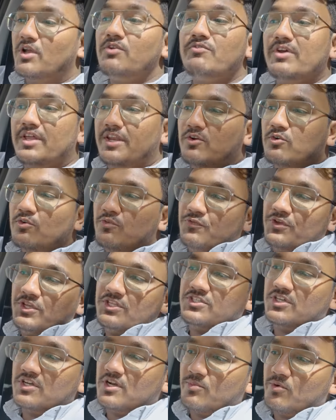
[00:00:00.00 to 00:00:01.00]
one very good
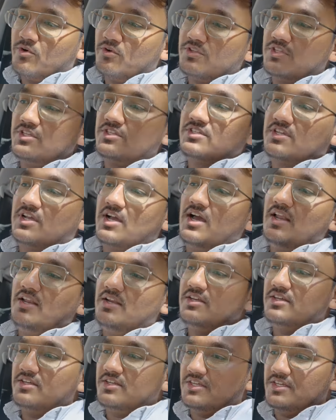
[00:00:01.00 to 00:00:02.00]
feature about this car
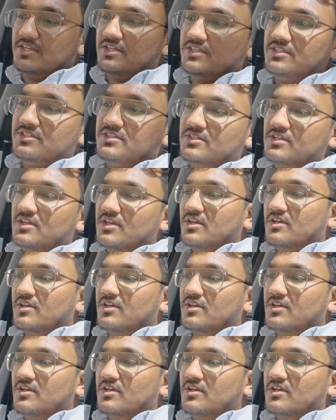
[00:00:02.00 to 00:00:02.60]
is